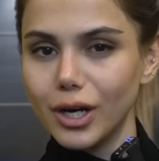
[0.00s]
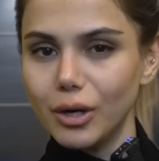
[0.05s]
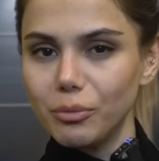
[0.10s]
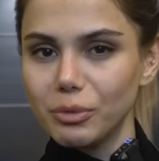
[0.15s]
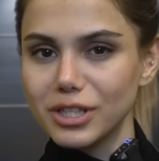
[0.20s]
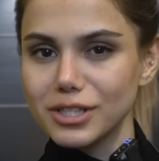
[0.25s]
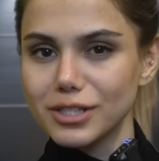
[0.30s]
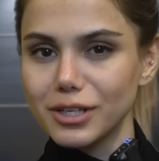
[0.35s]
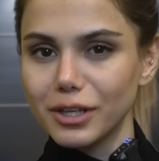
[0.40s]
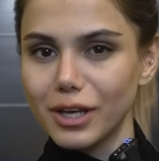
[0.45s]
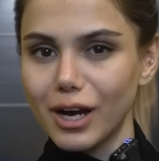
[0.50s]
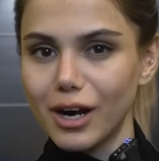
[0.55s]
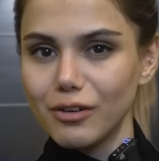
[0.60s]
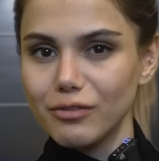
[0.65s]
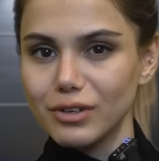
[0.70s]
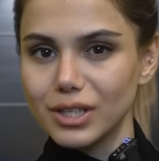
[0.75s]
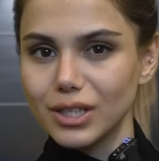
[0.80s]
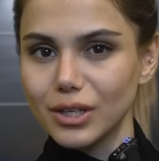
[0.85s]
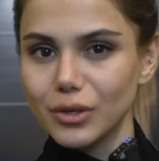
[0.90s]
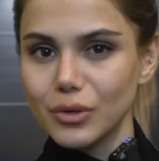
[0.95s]
comments on our
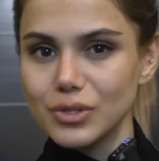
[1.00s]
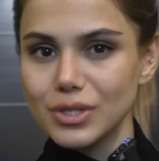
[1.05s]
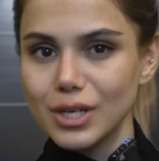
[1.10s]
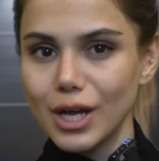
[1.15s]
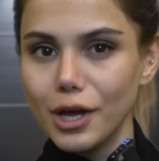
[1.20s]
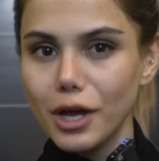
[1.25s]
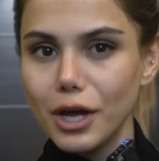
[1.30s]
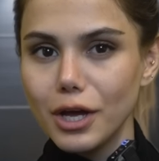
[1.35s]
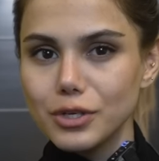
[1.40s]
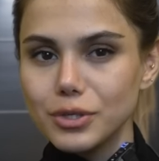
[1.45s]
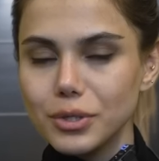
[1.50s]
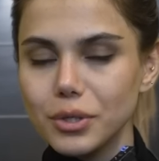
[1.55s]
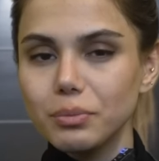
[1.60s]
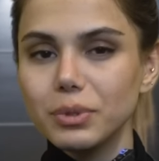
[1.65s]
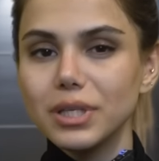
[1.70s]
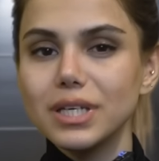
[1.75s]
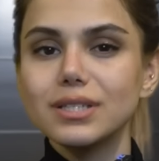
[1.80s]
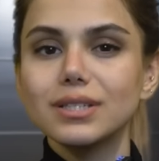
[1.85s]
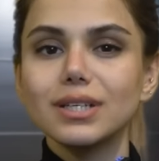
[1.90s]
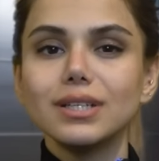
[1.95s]
videos, so
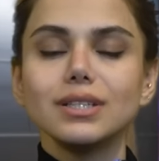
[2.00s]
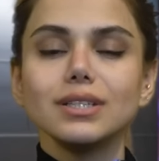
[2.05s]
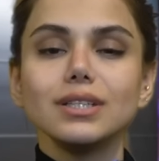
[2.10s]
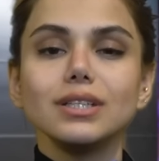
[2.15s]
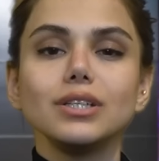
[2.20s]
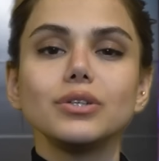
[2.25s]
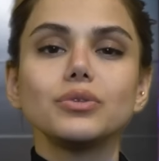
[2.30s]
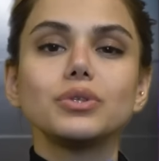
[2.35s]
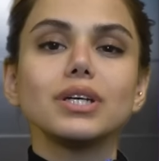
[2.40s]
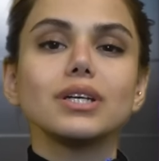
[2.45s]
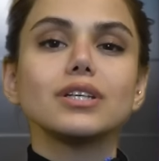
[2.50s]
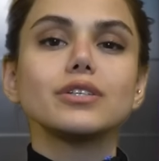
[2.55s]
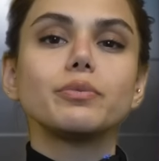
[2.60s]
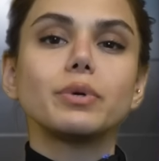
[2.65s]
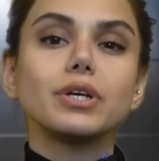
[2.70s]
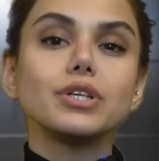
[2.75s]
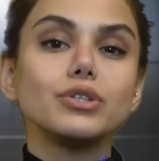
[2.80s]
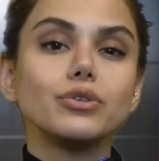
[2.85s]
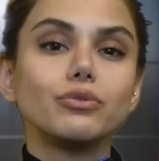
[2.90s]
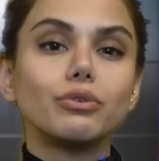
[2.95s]
please continue to
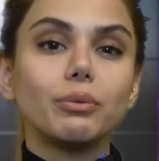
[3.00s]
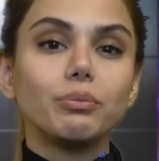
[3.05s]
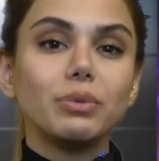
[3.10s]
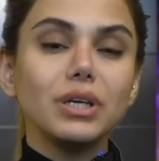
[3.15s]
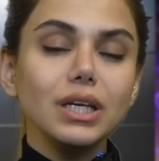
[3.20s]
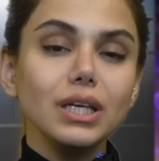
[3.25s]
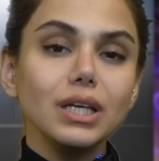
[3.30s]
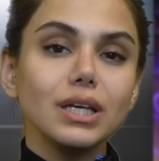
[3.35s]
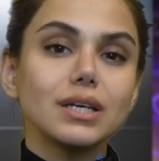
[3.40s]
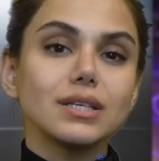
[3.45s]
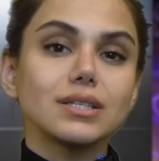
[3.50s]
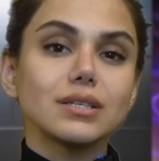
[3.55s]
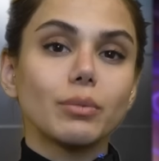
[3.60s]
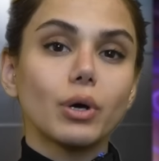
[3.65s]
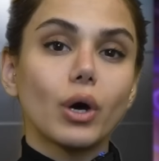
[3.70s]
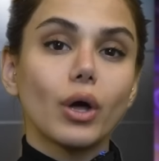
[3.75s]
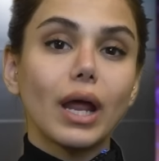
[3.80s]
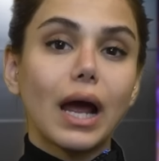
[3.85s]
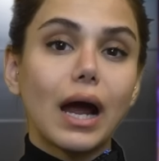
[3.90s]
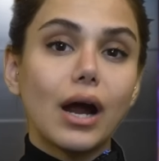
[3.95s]
express your opinions
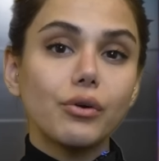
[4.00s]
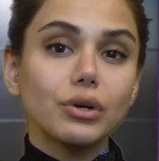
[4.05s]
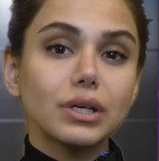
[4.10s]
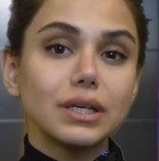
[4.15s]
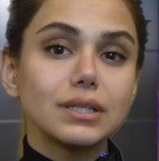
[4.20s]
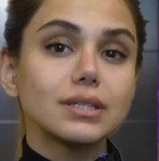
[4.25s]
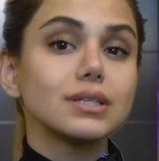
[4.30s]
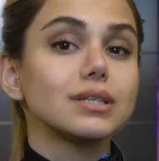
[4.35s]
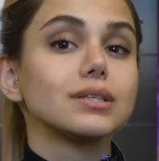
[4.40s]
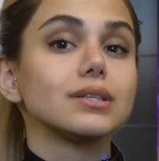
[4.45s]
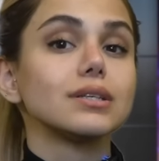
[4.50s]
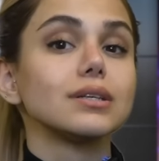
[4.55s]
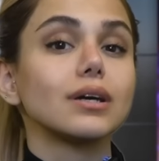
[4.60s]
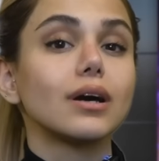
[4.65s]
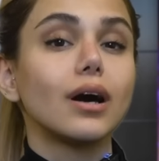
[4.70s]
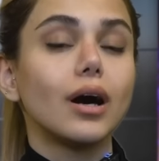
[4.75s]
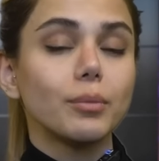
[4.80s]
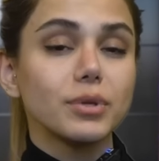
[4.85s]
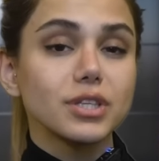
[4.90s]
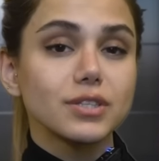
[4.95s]
about our content in the
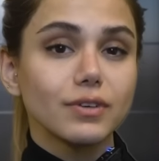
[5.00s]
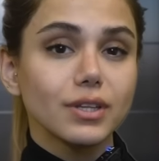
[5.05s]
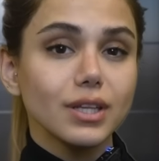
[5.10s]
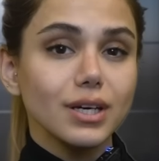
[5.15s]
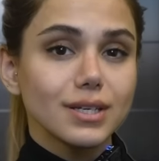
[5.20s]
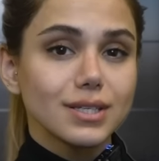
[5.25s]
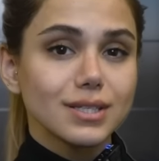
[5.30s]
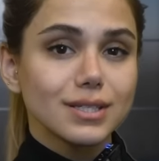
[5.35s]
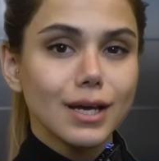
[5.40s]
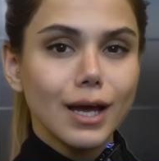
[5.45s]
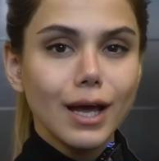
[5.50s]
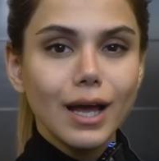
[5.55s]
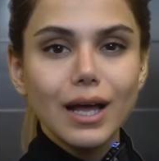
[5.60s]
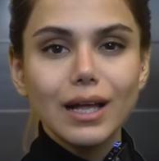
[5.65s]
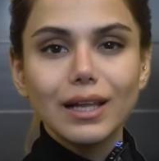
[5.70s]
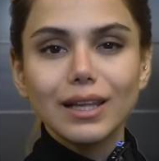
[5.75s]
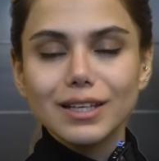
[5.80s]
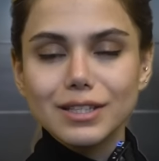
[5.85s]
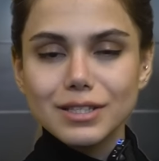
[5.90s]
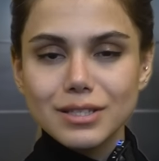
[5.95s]
comments with us.
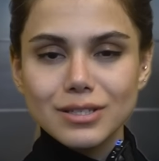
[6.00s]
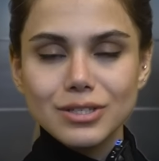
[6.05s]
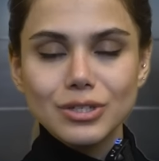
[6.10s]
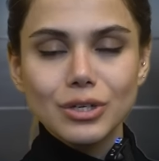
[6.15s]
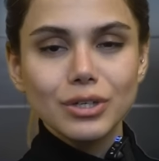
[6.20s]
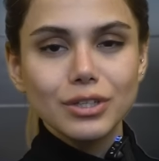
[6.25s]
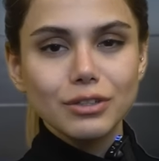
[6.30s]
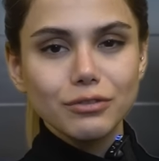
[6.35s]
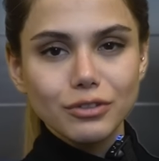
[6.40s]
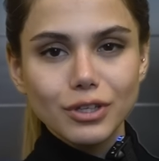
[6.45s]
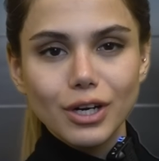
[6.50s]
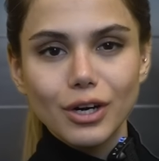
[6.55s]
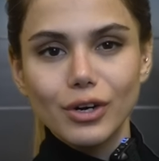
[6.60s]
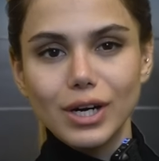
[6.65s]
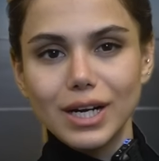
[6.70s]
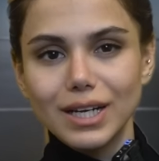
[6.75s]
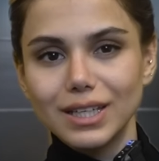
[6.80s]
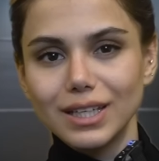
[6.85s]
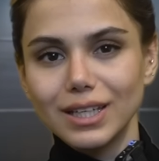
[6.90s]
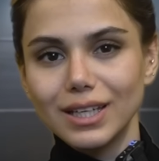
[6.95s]
Let's start if you are
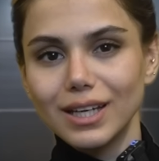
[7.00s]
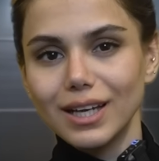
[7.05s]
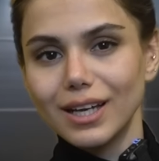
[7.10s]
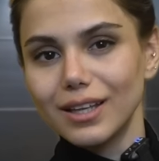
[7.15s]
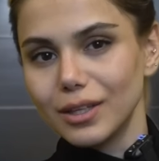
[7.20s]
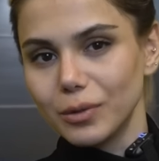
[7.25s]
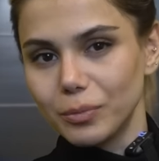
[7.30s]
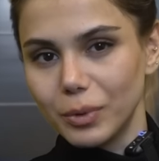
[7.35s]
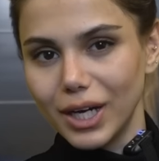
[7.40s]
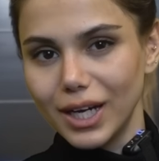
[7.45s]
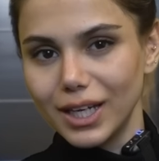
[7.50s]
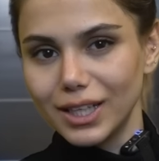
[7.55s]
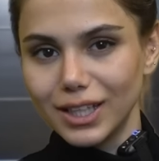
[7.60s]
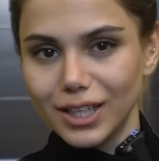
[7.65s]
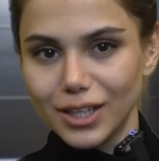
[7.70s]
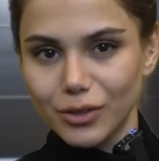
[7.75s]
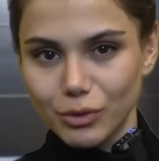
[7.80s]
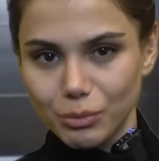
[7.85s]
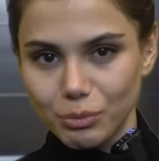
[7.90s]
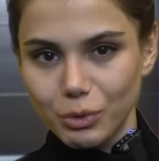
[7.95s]
ready and the
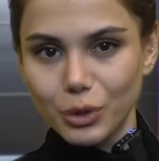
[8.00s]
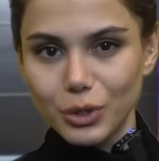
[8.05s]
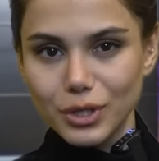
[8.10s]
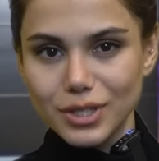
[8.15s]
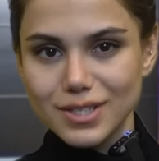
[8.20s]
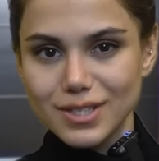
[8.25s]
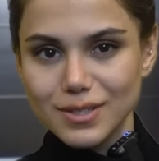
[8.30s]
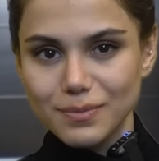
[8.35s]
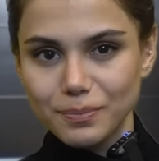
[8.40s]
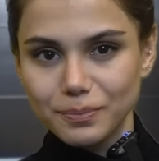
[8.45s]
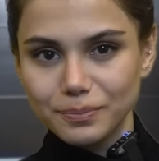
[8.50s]
Pioneer reports.